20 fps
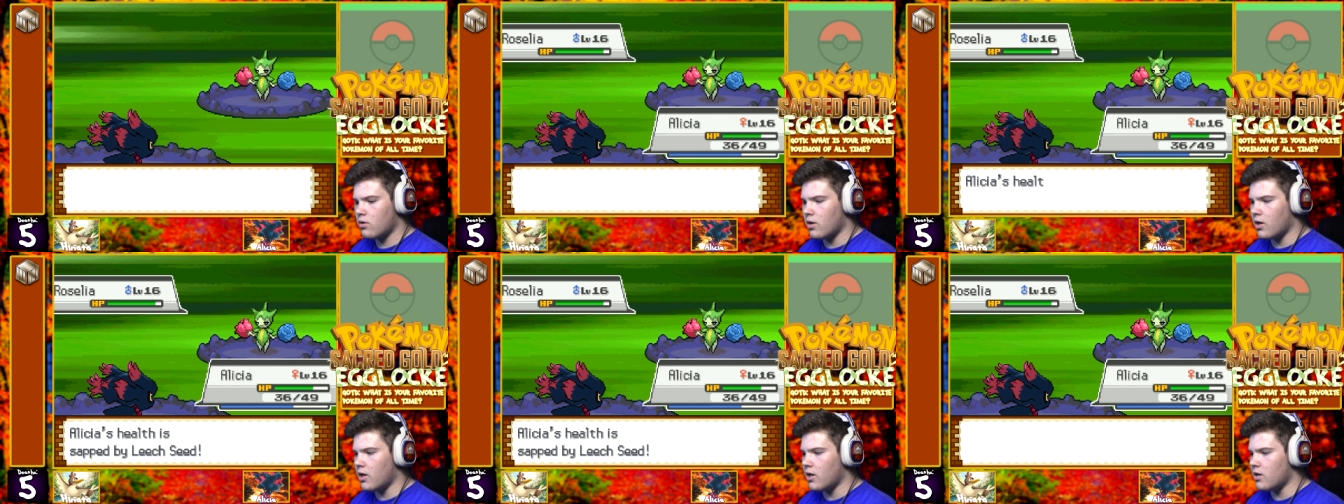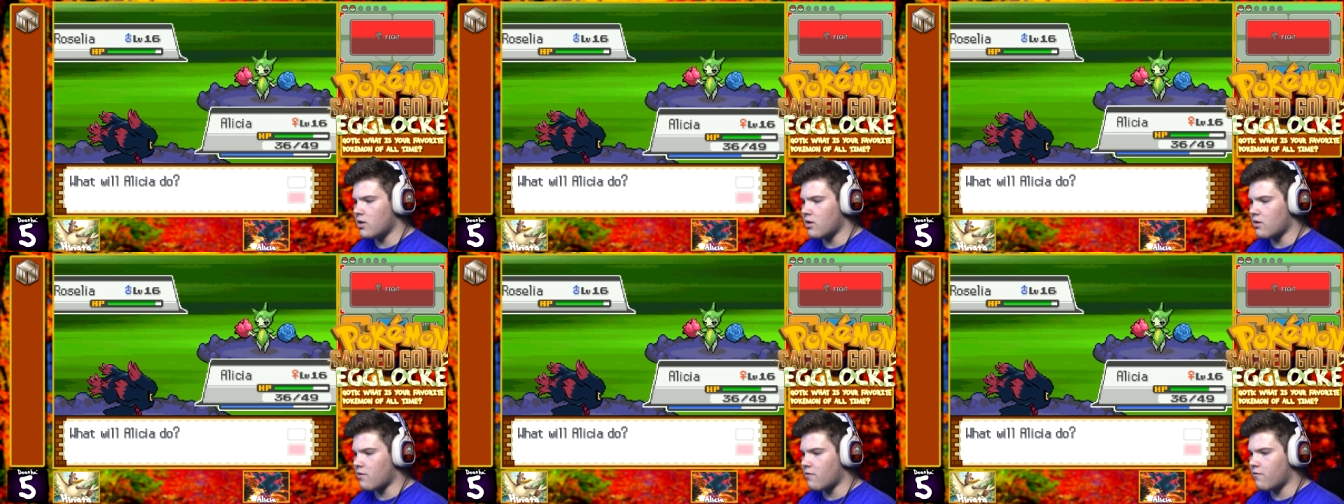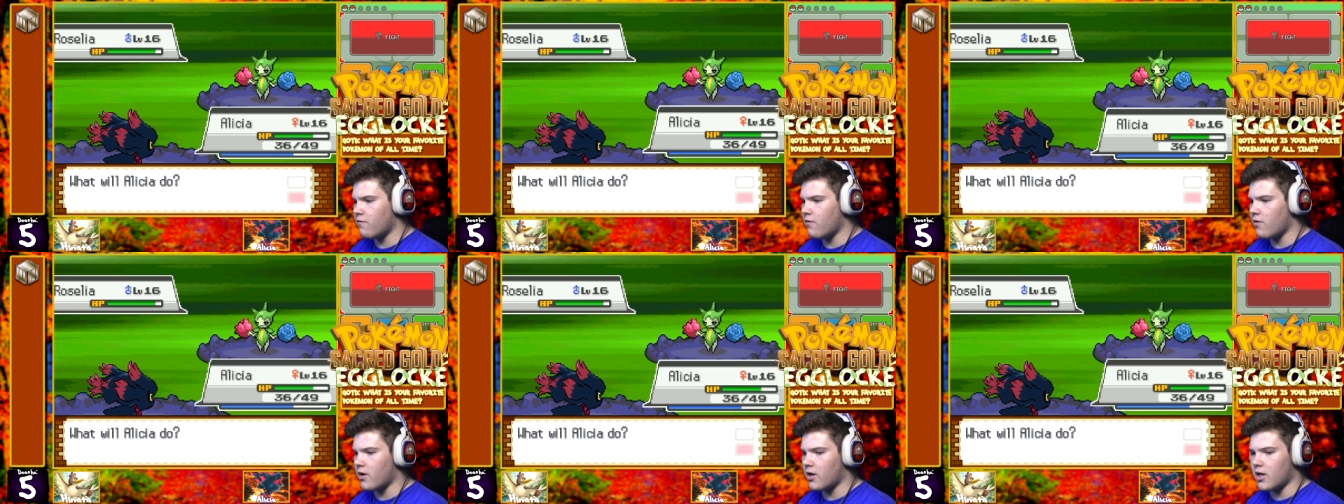That is
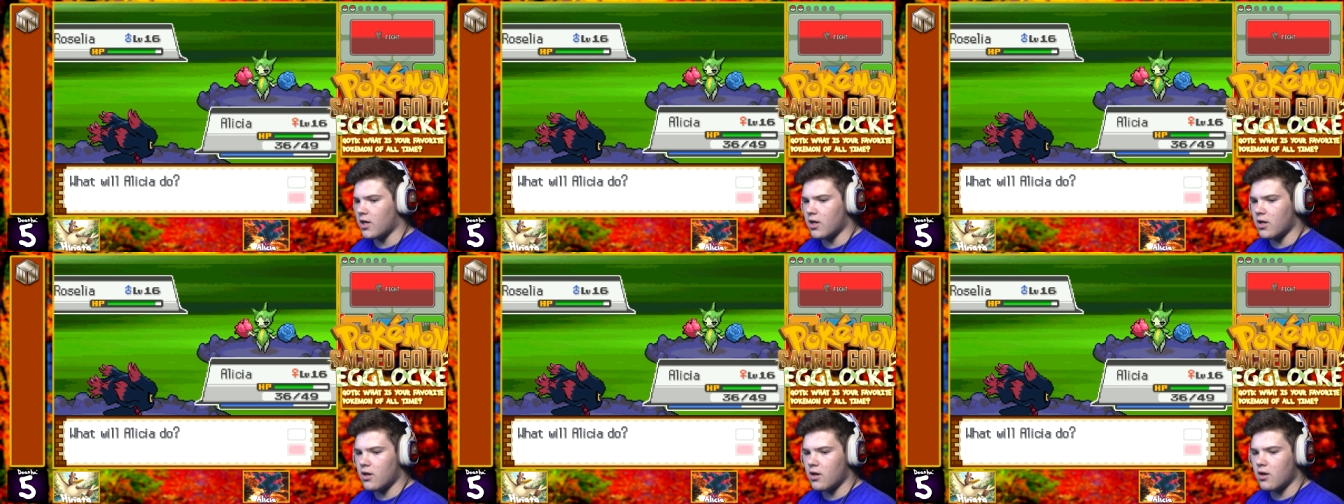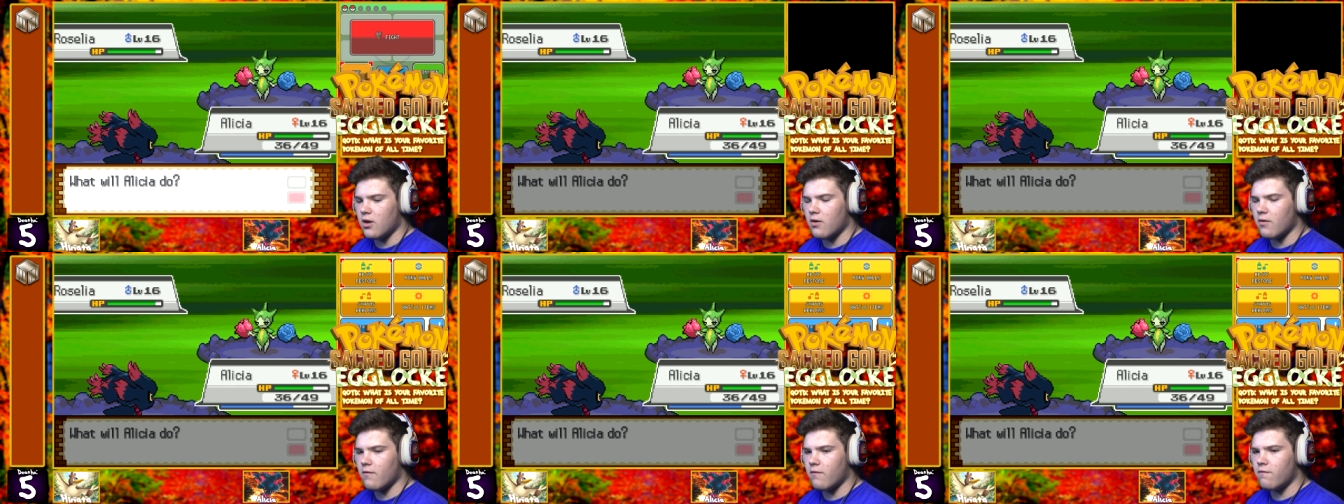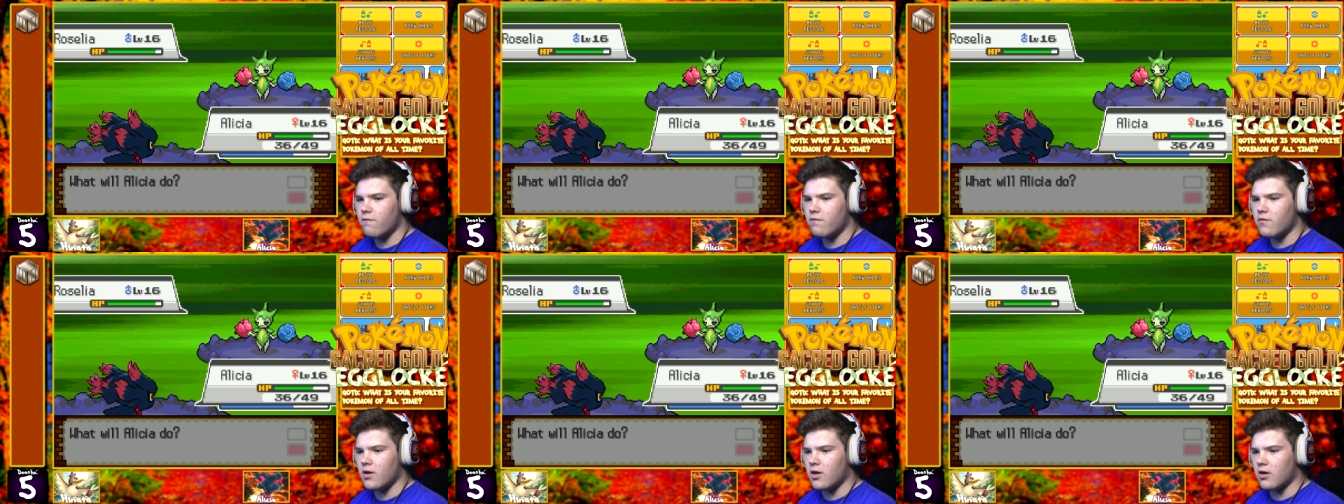fucking...
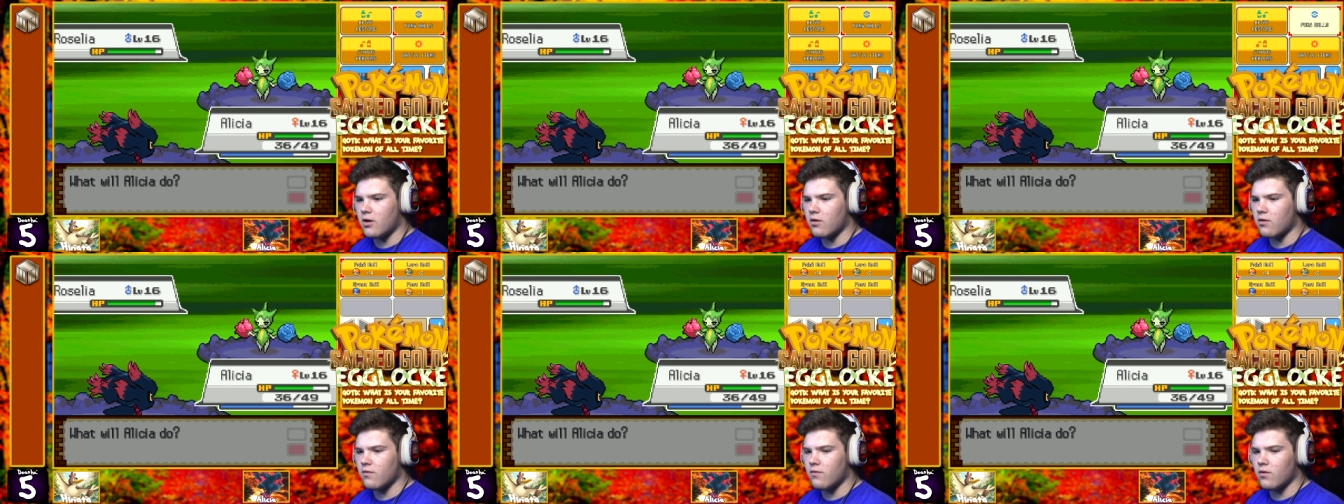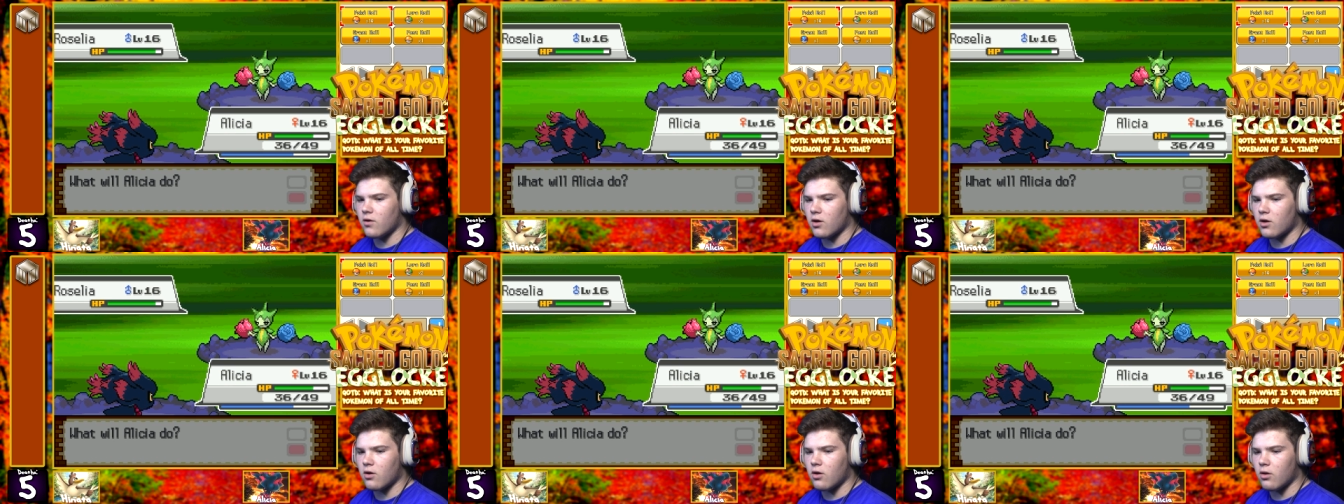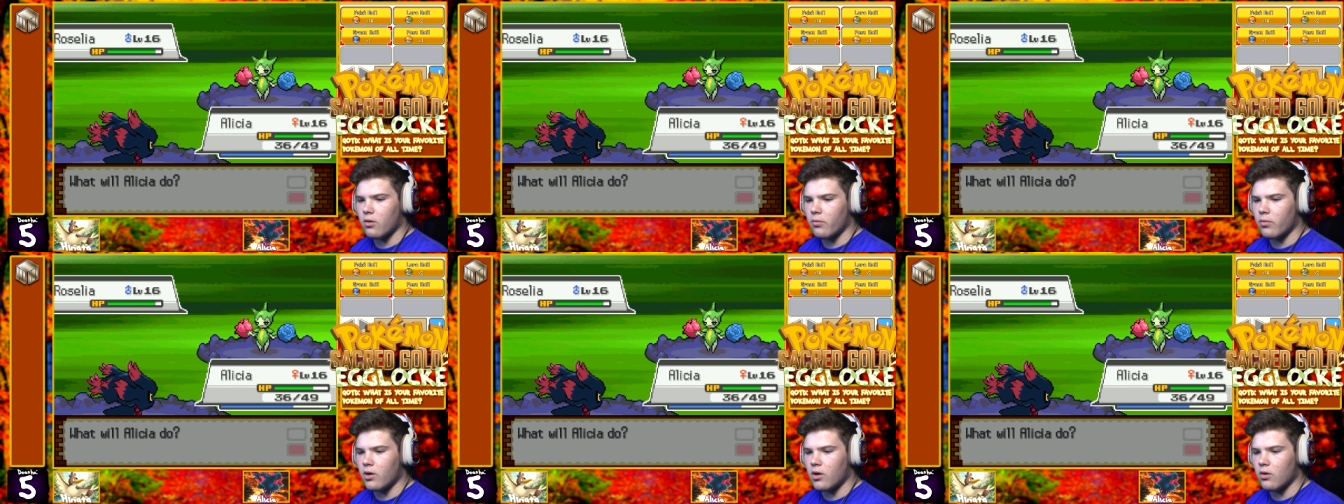That is fuck
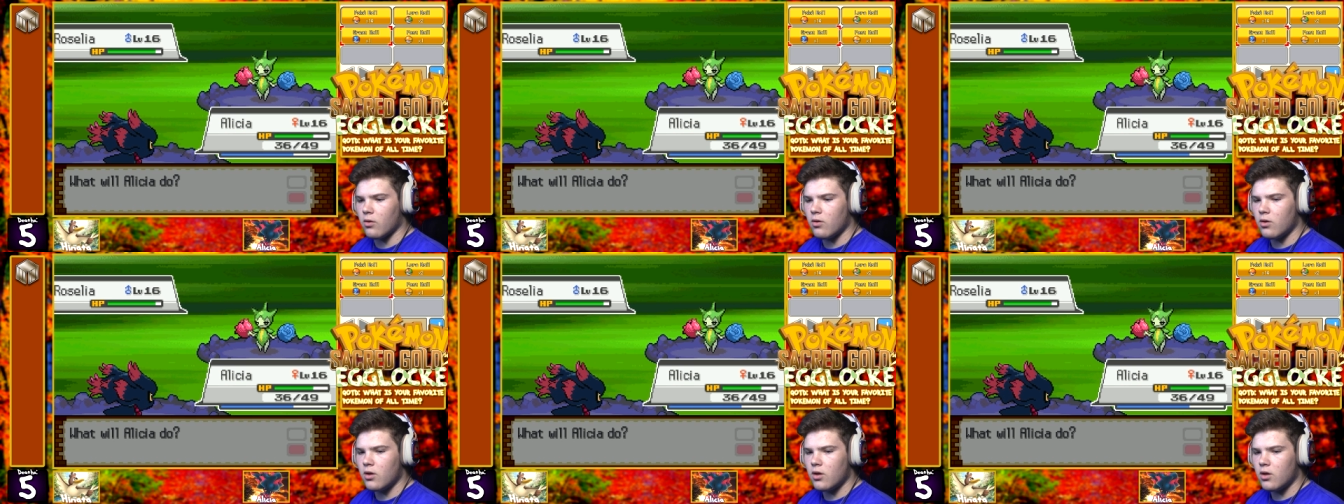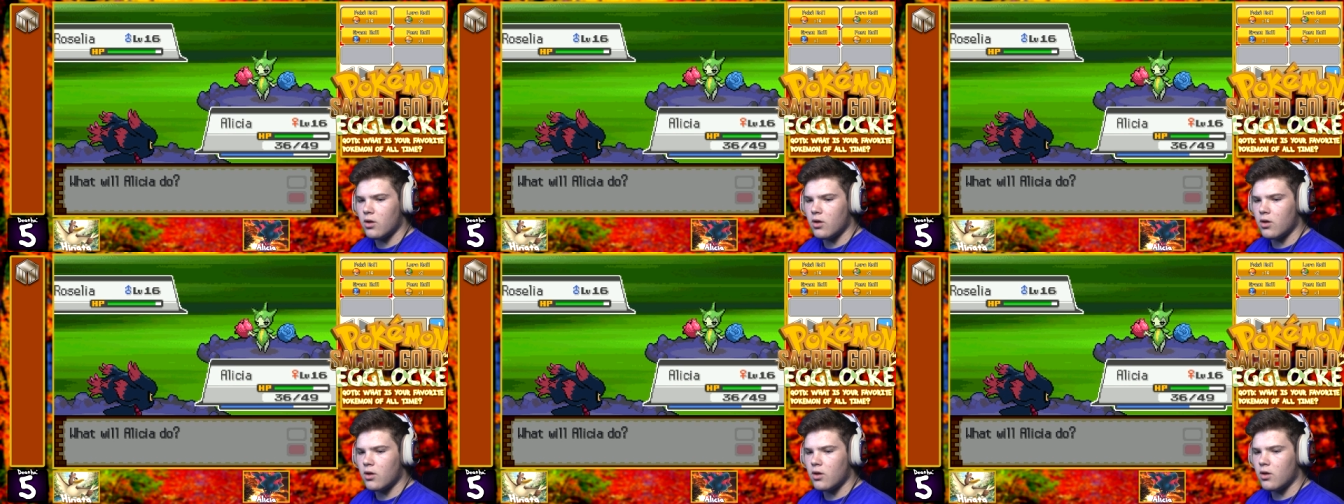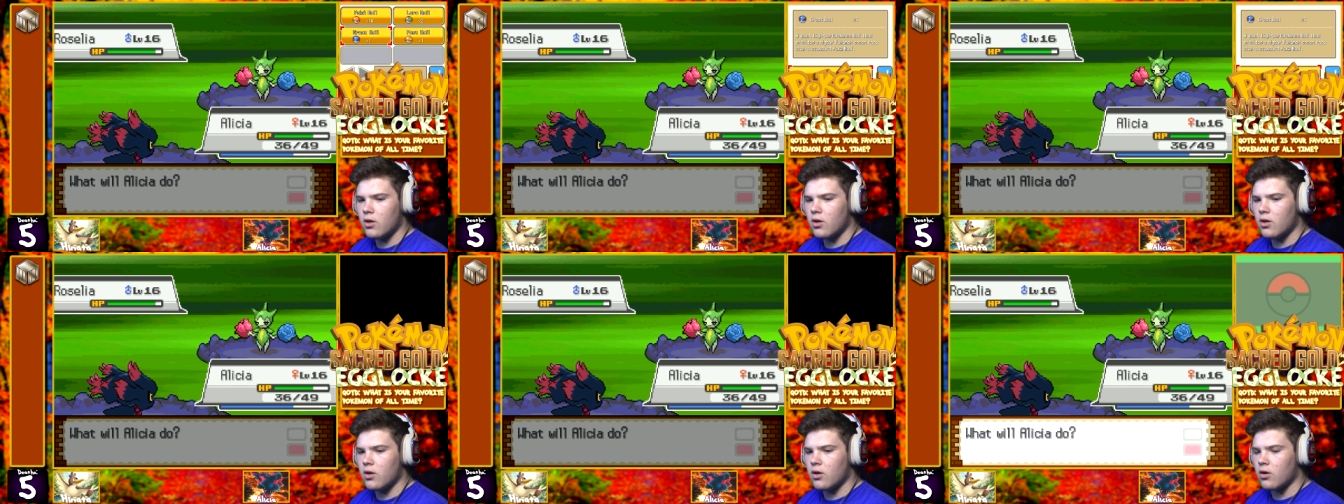all, bro.
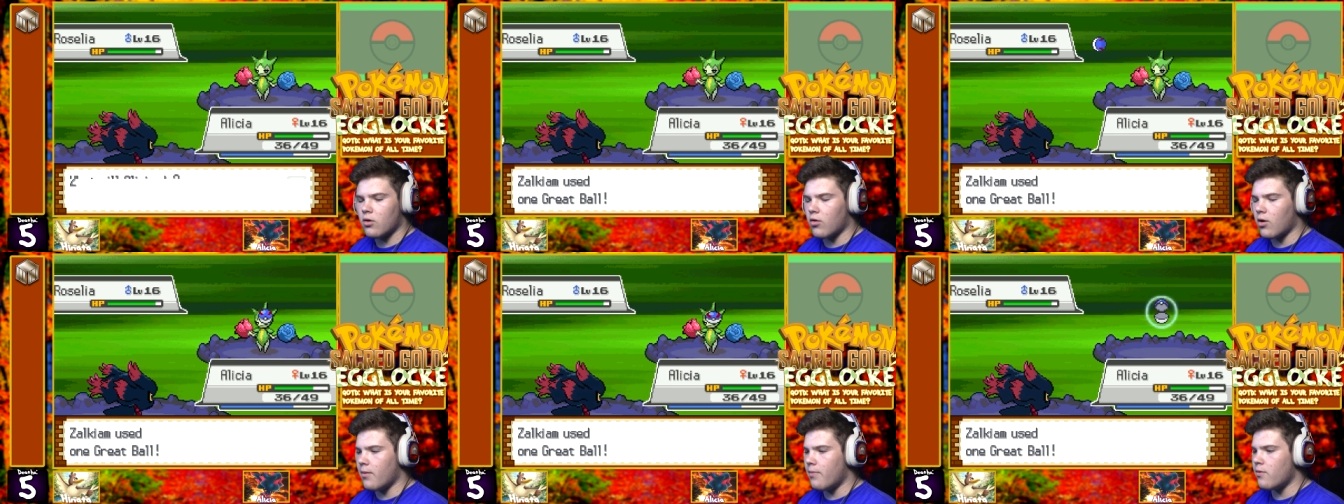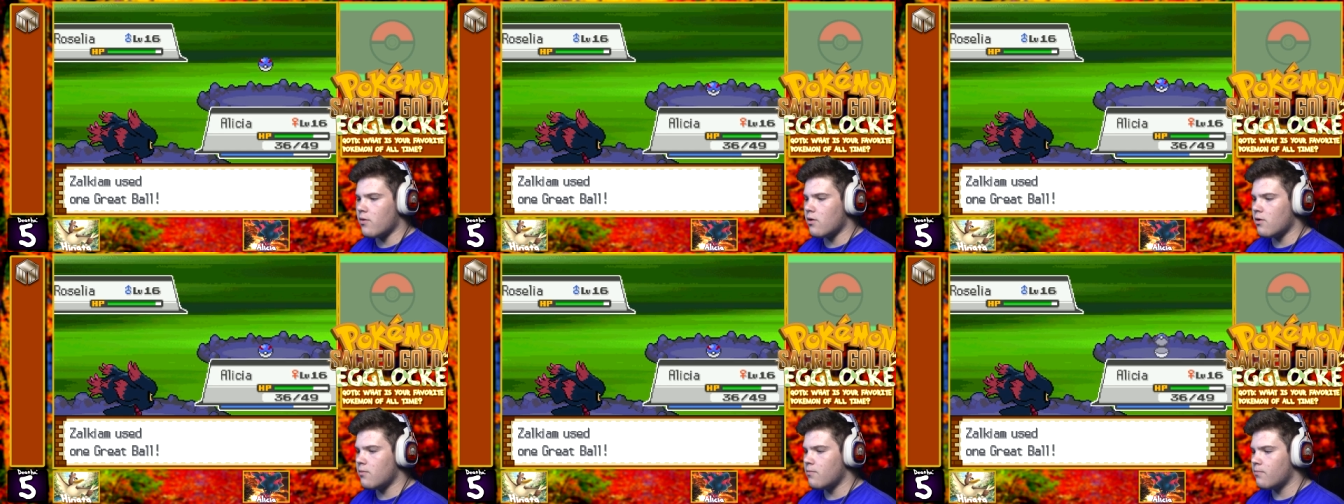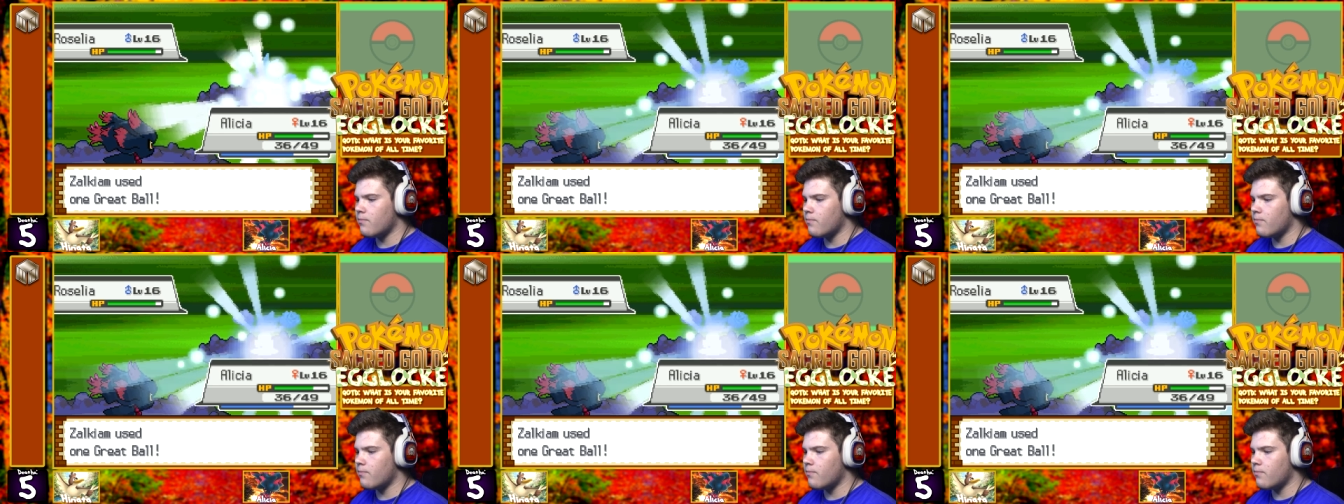Great ball?